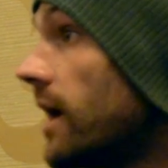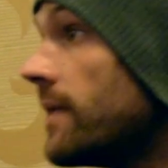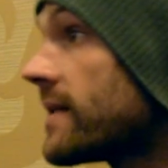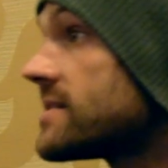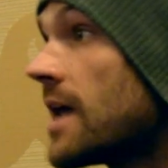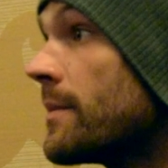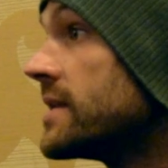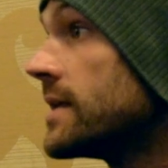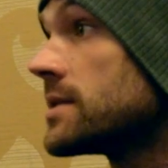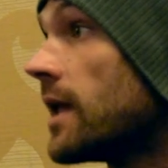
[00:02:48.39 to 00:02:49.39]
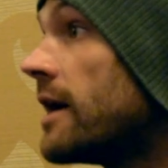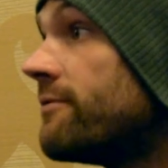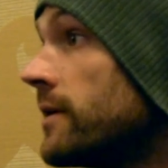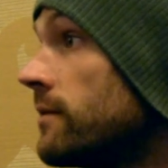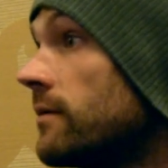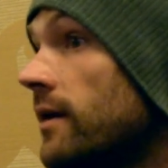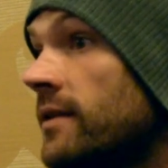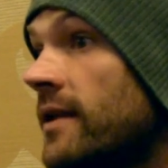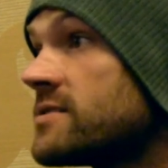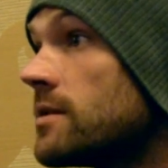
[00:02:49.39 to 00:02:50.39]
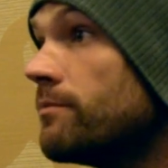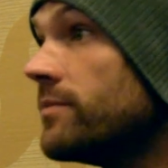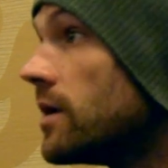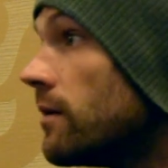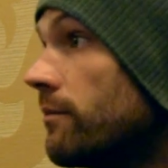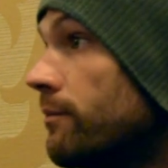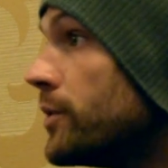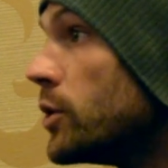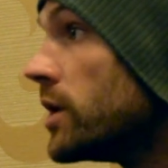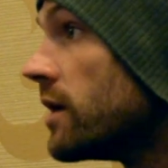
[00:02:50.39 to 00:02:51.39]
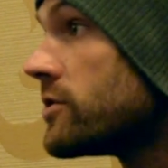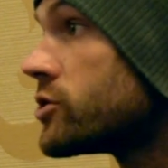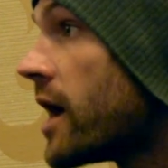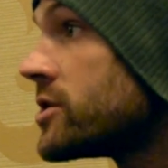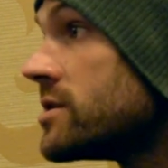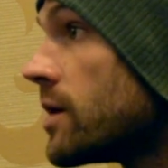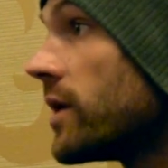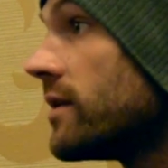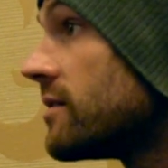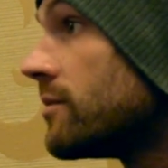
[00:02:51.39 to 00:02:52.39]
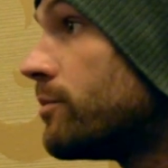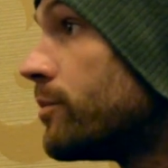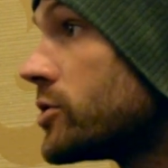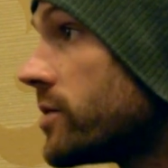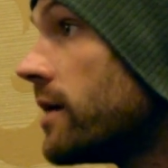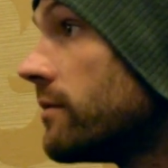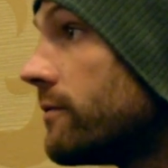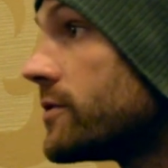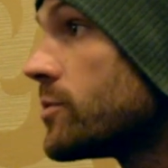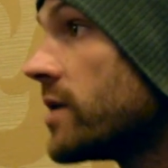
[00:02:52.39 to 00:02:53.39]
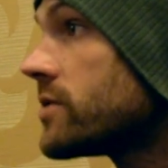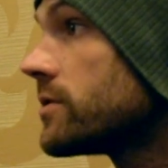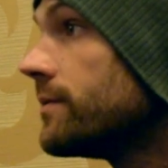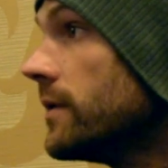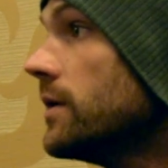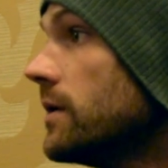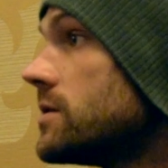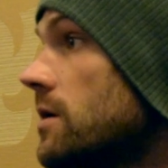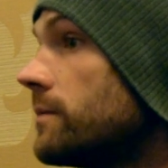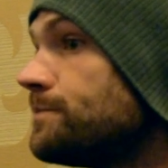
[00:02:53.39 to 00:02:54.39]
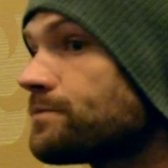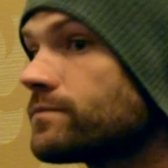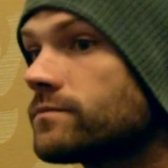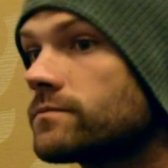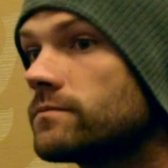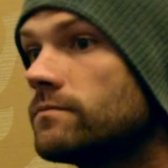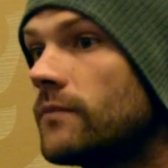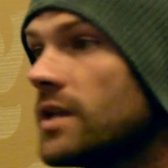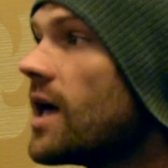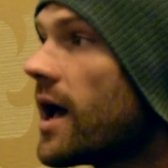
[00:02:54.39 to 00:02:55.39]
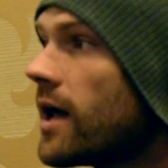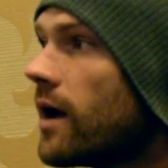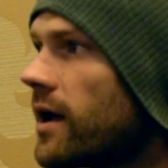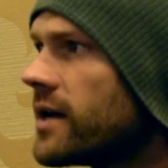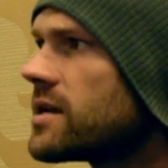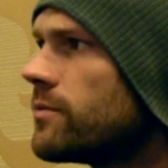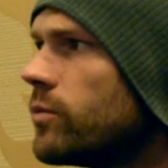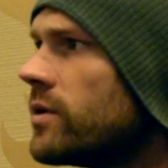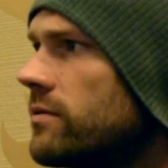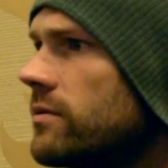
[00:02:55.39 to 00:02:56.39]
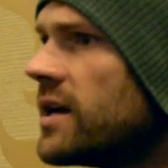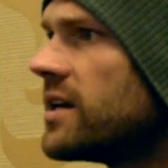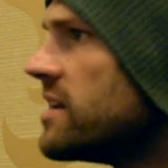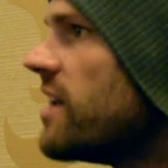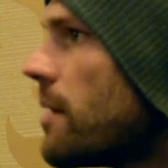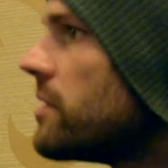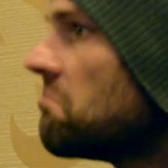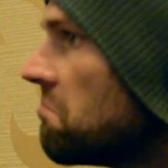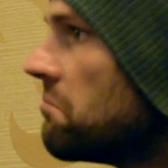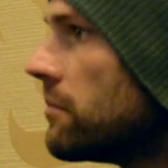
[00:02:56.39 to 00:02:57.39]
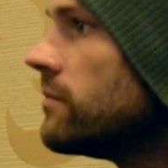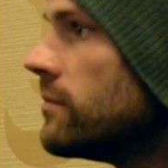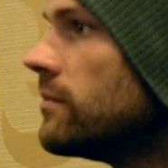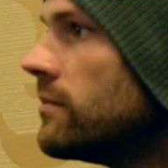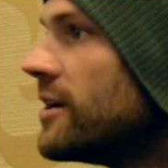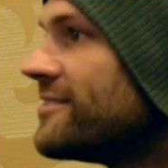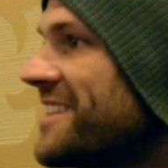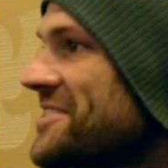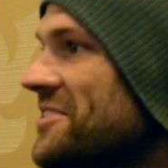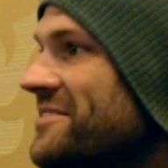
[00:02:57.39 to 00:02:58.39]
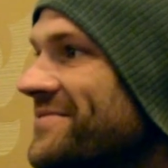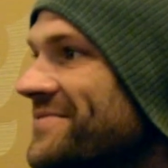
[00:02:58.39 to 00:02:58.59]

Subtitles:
And that's Sam and Dean's life, and that's the beauty of the tragedy that we get to portray for Supernatural. So, yeah, I guess I would think it didn't happen. That's all.